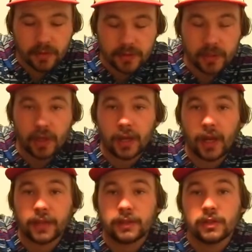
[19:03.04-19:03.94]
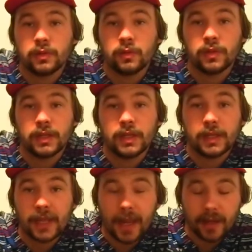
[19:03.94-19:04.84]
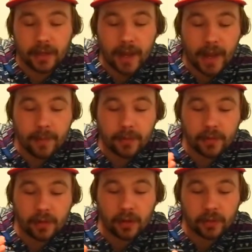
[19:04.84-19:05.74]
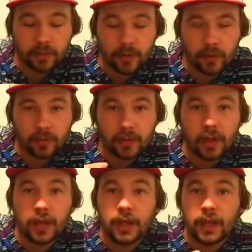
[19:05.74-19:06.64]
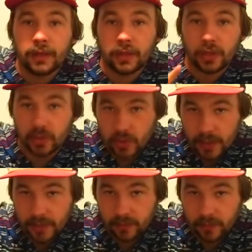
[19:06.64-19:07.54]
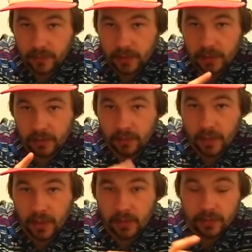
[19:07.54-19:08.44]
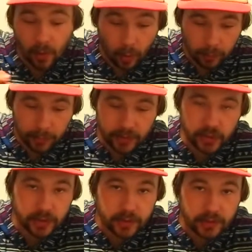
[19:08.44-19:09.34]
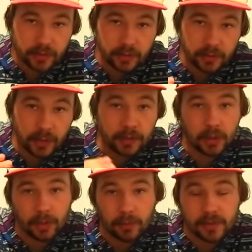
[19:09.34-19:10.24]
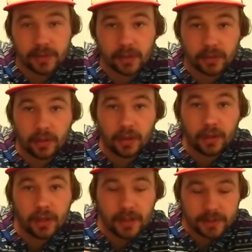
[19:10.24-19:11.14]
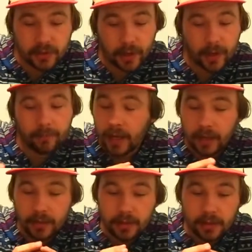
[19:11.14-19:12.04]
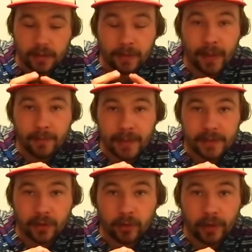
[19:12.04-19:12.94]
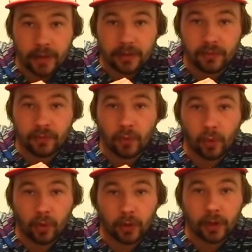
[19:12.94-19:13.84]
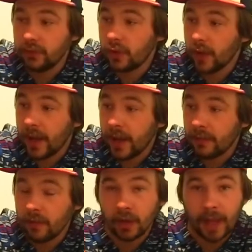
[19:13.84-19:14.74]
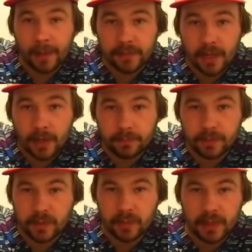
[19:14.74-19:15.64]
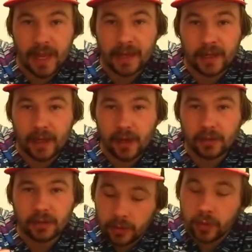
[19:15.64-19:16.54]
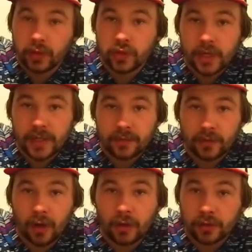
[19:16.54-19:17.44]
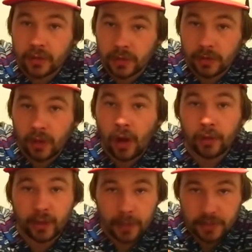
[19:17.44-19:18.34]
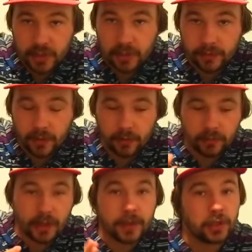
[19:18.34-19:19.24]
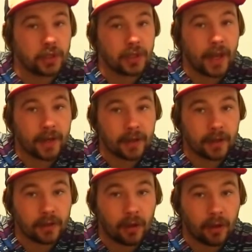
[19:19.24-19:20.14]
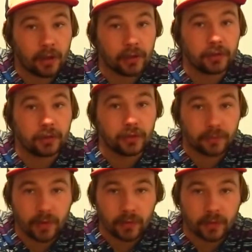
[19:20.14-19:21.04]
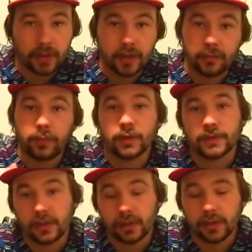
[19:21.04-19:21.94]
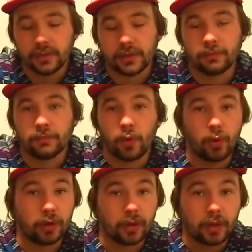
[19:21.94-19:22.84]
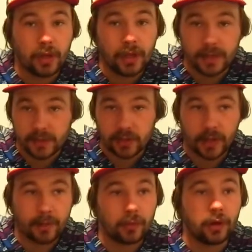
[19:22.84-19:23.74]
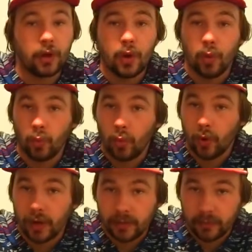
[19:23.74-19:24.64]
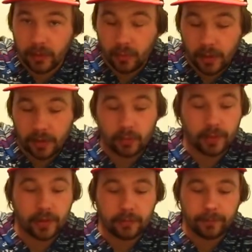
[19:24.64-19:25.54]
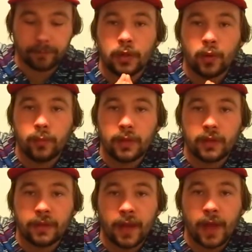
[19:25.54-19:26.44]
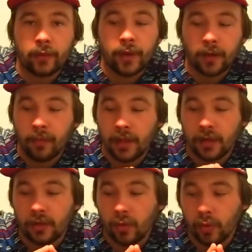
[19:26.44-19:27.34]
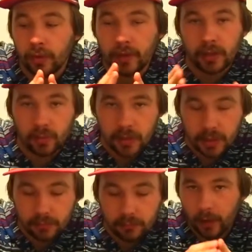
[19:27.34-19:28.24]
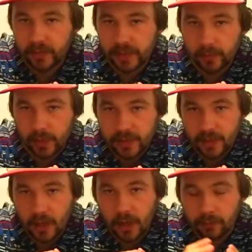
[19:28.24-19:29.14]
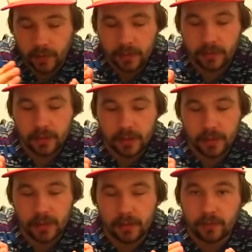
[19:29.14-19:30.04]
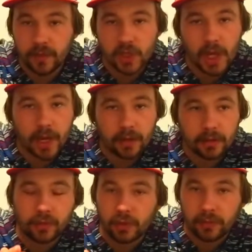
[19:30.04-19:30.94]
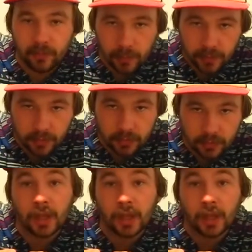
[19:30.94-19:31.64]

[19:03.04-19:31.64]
so you can connect it to the Canon app on your phone. Then you can transfer the videos or pictures, and then you can post it on Instagram. And that makes it great for, if you don't have a laptop to be editing on, you can transfer to all the clips to your phone, and then you can edit it on your phone and then post it on YouTube or Instagram or whatever you want to do with it. Equipment that I recommend or that you would need. Obviously, we're going to start off with the fisheye. If you're going to be filming